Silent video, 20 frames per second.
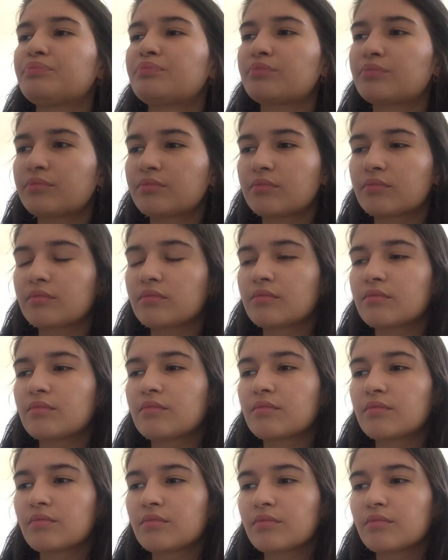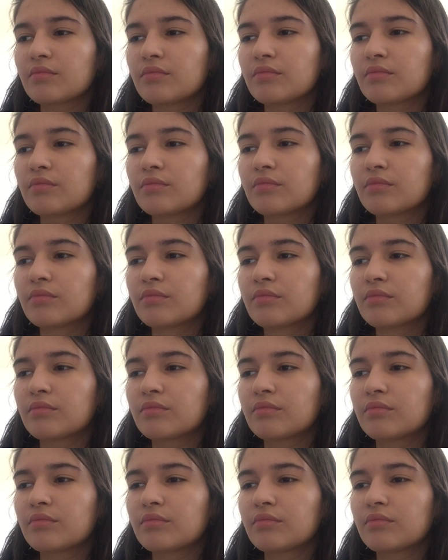
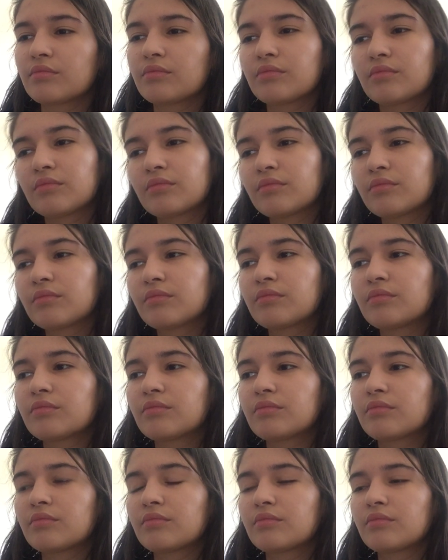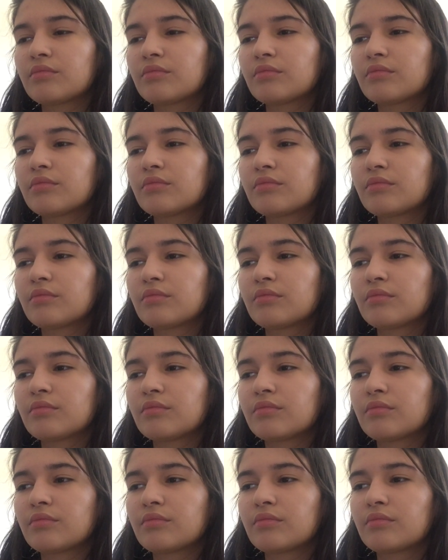
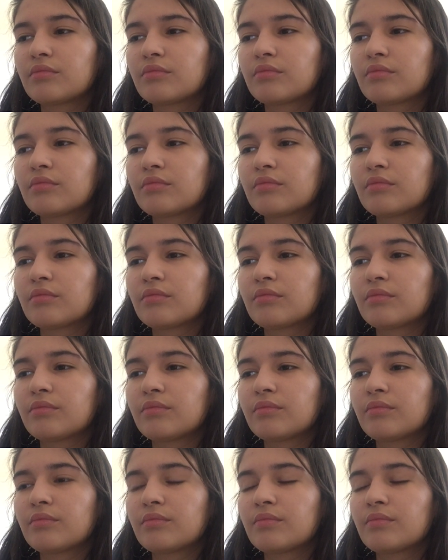Nobody speaks.